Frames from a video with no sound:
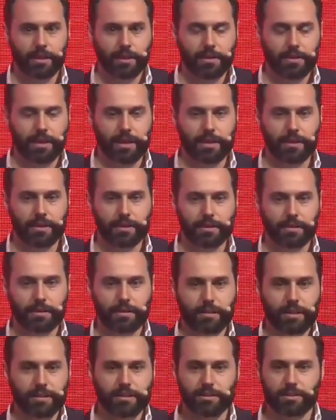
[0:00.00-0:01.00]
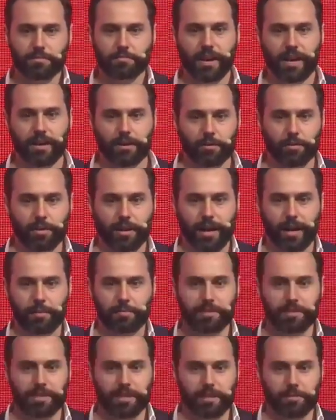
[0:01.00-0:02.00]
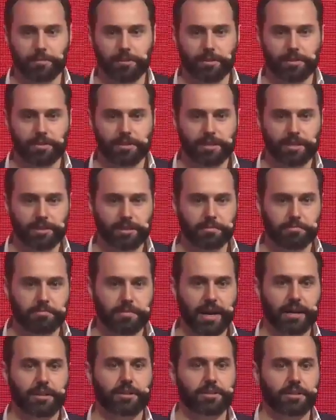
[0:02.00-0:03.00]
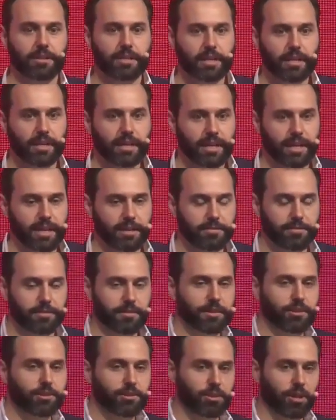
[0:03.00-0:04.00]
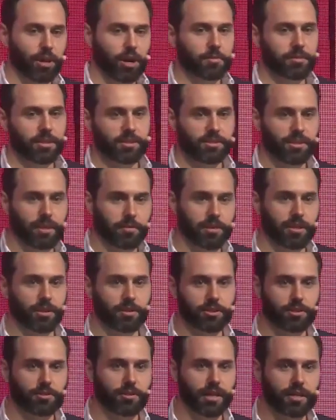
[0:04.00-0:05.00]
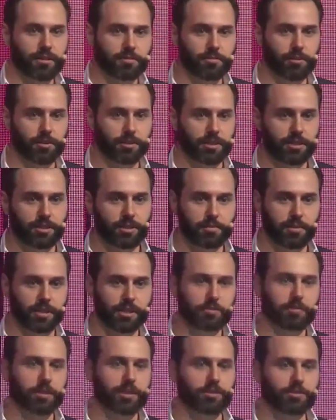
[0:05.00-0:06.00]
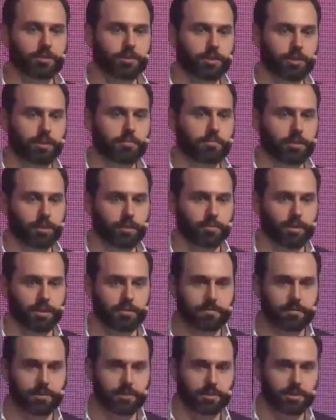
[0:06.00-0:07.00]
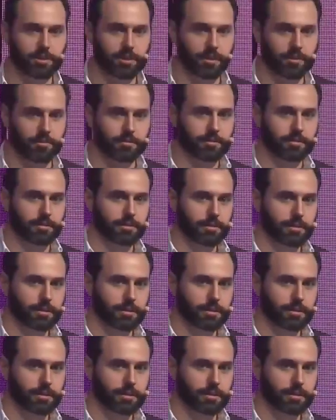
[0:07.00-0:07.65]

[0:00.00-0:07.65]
then it doesn't matter what happens anymore. It doesn't matter if the job that someone else created for you disappears because you can build one for yourself.